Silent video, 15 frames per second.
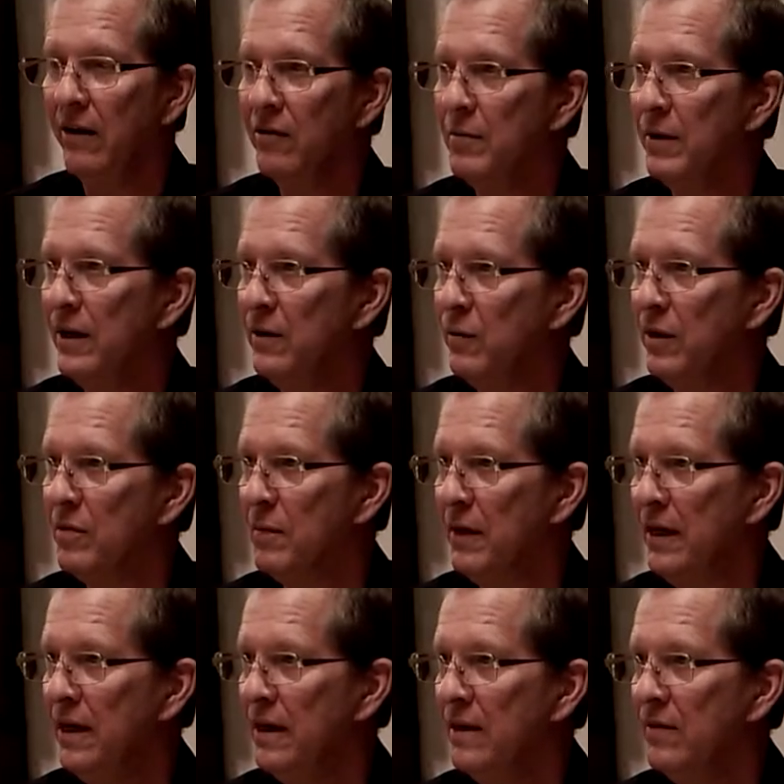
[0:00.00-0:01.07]
Everybody with
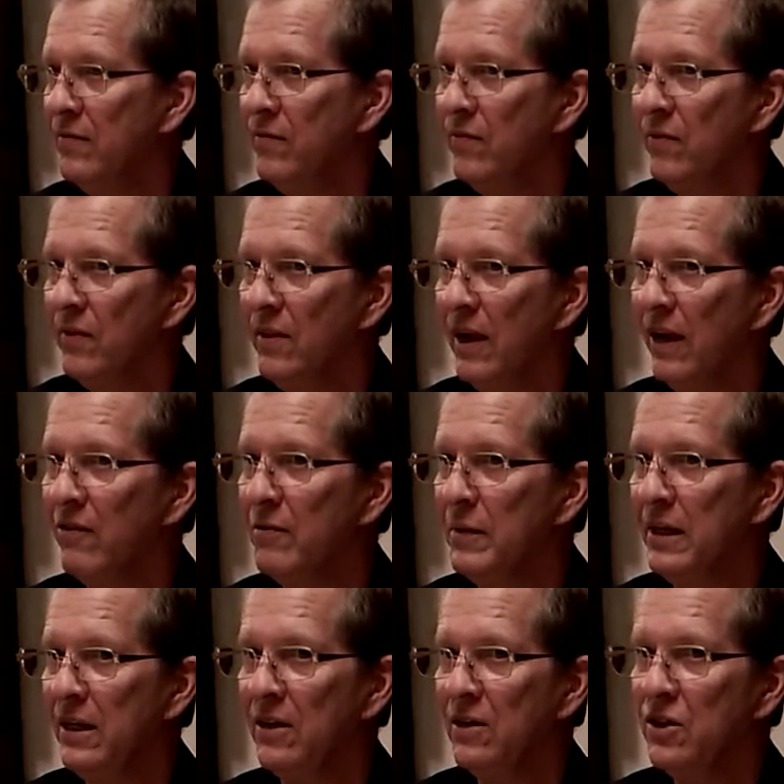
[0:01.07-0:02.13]
me?
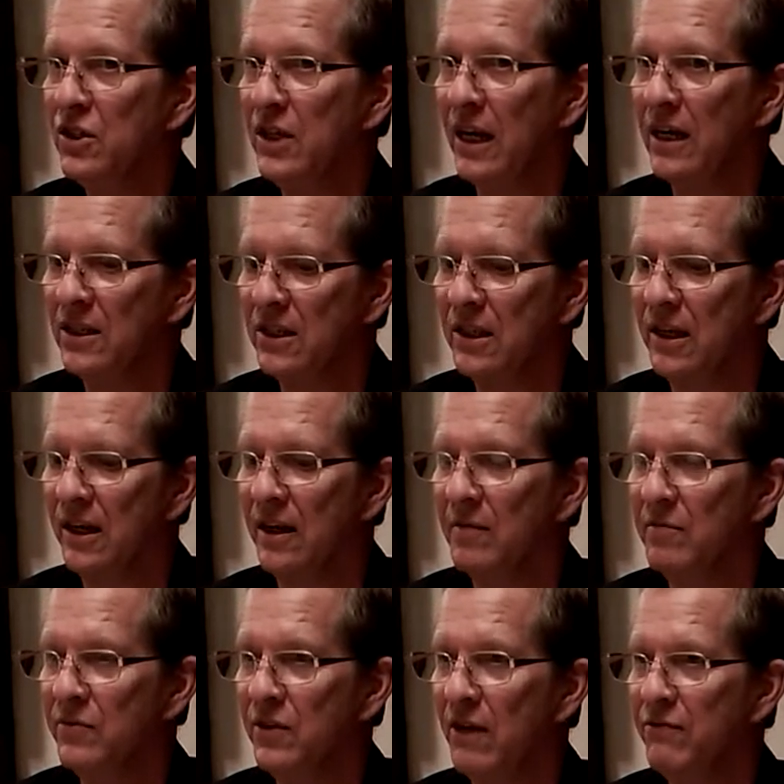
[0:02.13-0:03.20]
Everybody understands
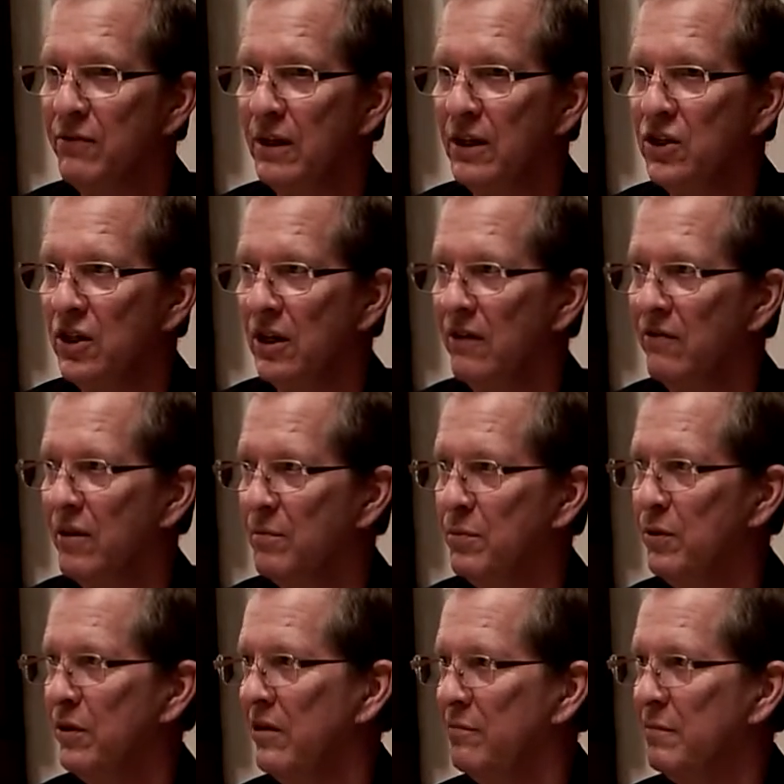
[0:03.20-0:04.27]
the definition of the
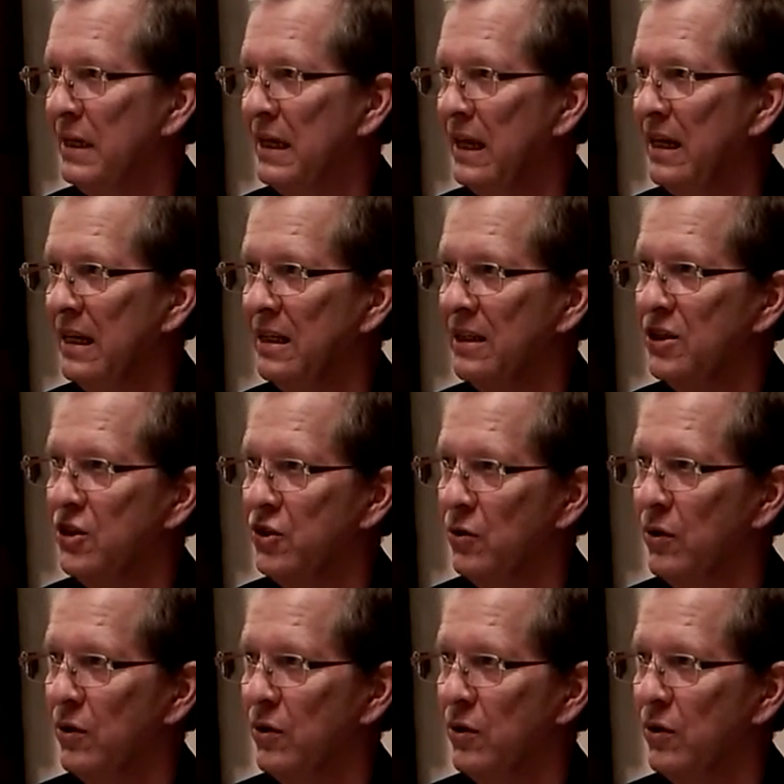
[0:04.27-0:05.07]
Buddha of beginningless